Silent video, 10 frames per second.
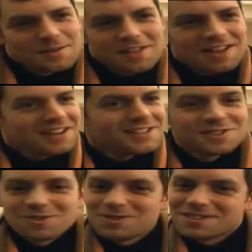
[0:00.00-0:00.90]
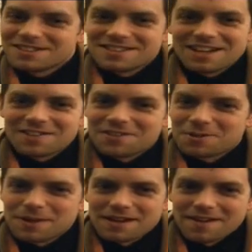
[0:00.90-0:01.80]
think nice thoughts until I
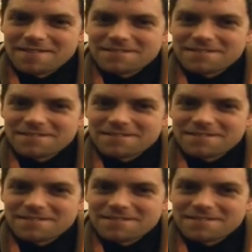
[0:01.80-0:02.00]
feel better.